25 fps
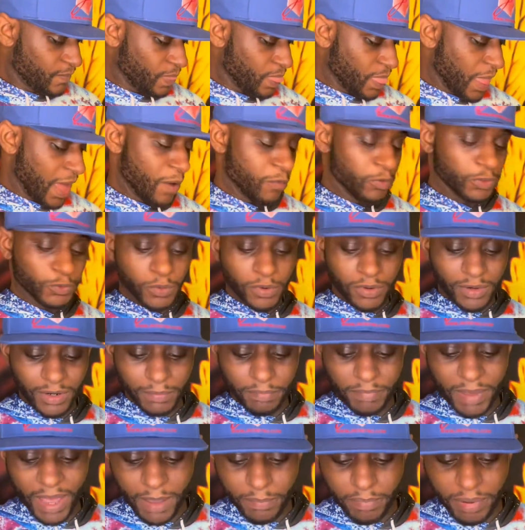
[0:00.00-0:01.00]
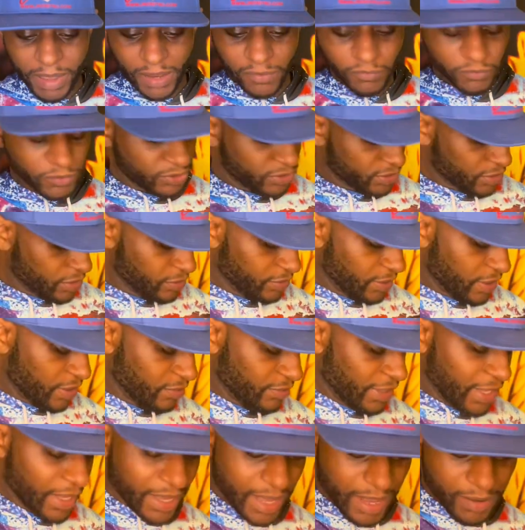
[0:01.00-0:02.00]
I was wanting a backpack for so
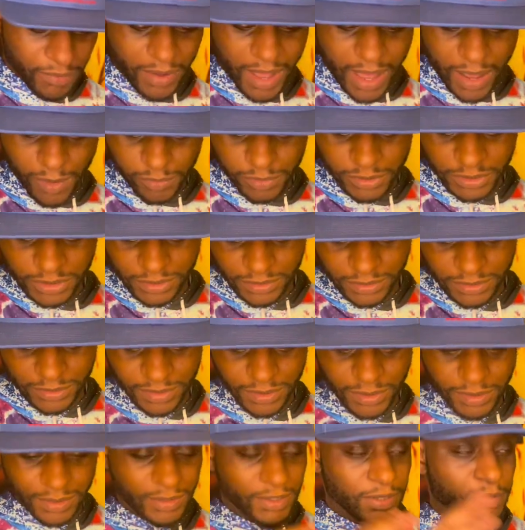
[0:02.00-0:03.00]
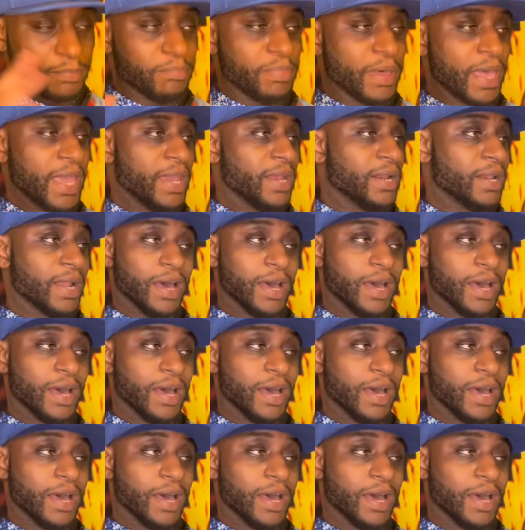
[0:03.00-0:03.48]
long. Like I was debating.